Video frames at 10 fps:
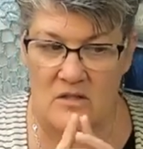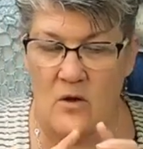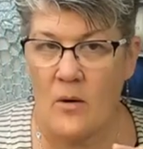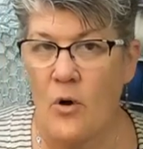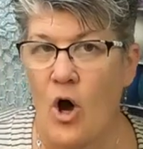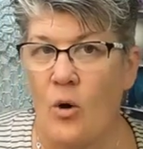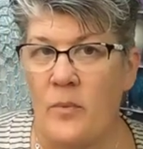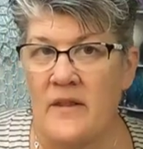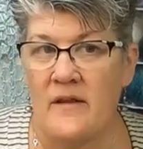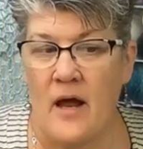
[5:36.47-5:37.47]
So I'm
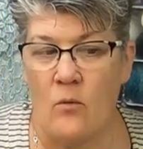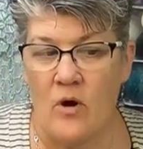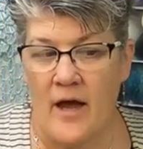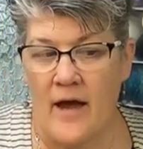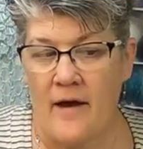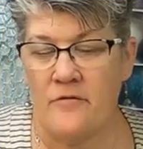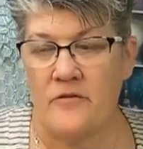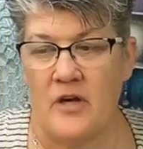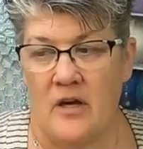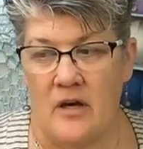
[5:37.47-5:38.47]
hoping that I will have,
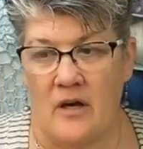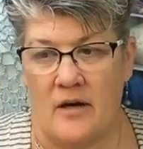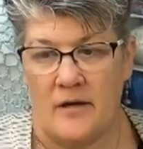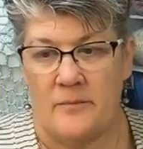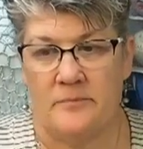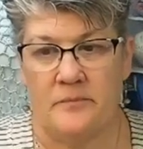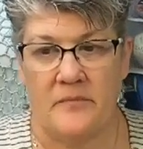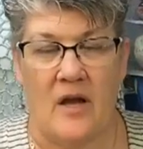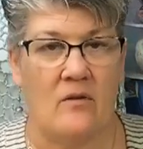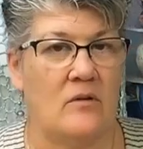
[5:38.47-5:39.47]
now
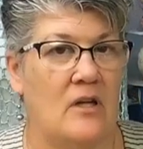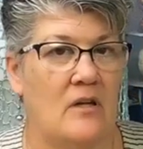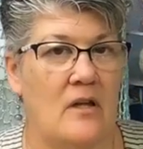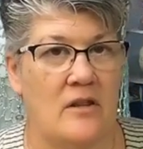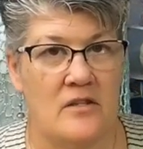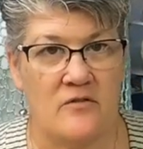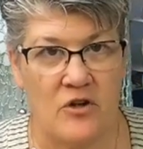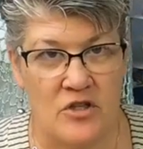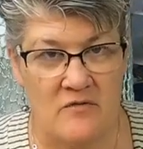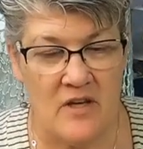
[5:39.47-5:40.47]
this
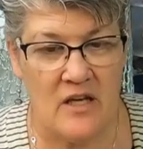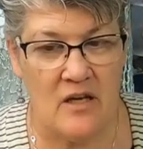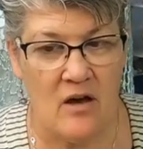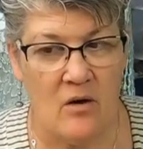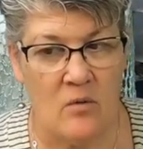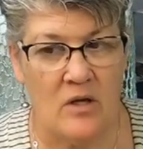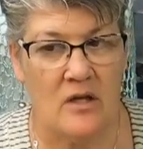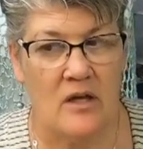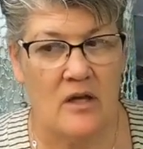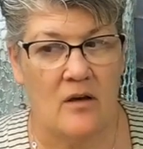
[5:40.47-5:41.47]
first video
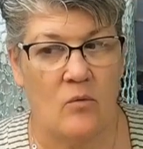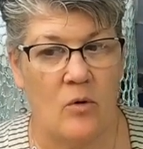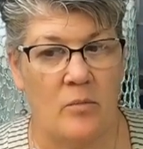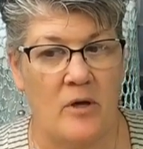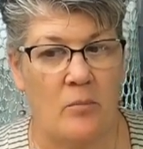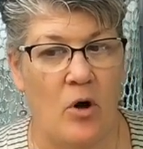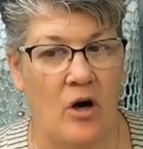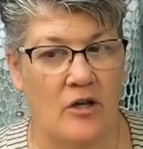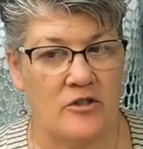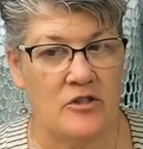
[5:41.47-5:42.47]
will be
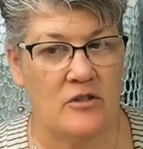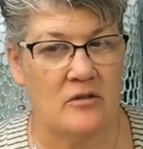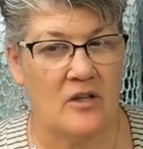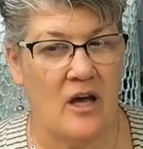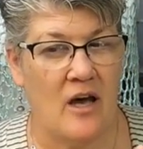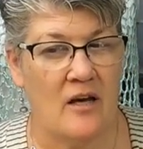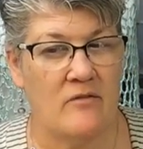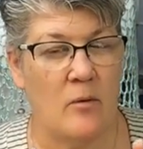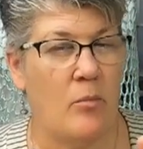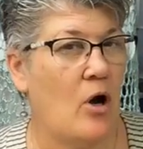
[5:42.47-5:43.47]
part
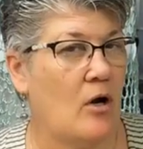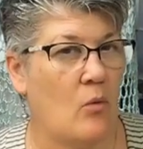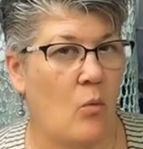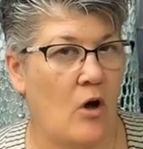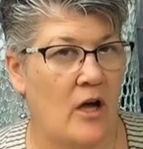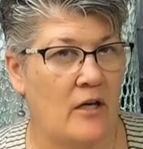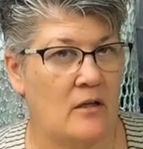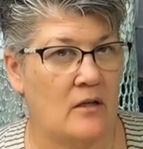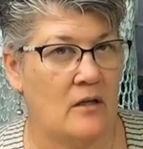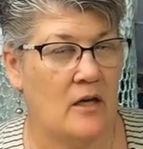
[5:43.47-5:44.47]

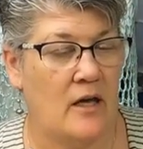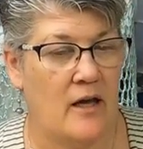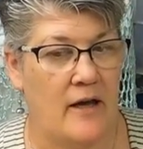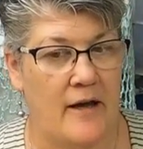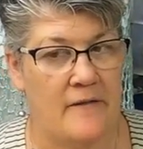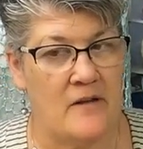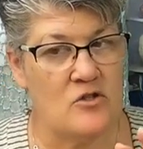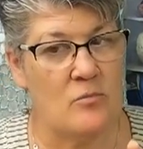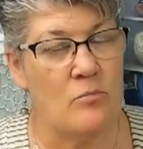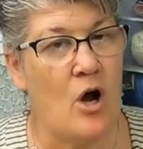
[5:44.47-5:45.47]
one, and
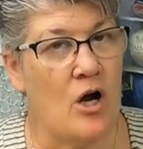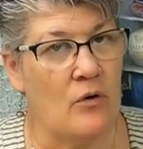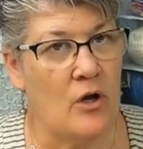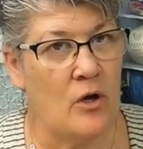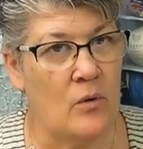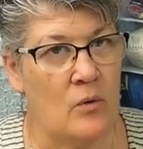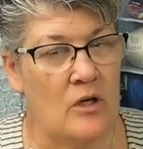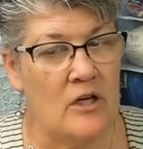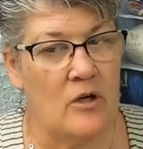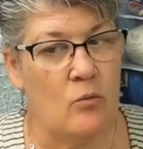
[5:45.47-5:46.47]
then tomorrow
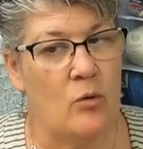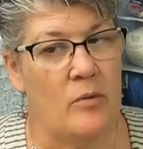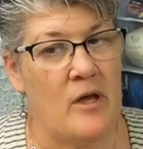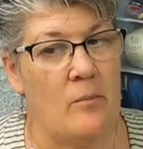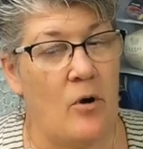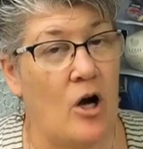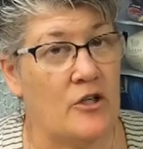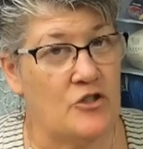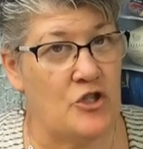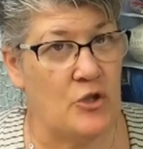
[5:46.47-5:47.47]
will be a
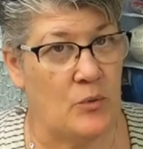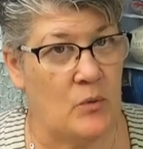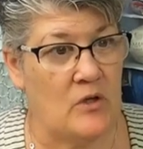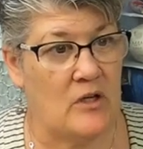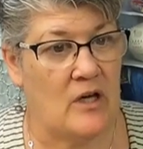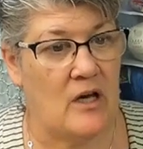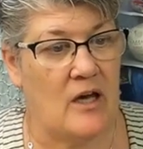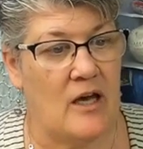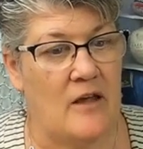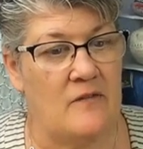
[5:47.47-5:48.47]
part two,
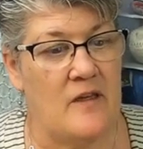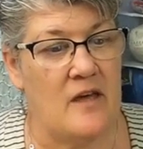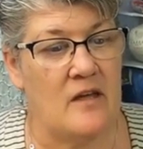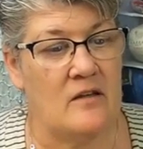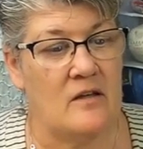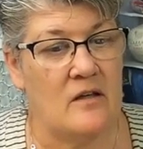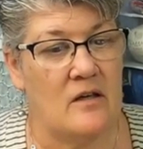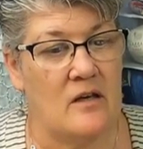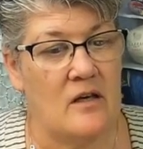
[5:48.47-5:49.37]
and then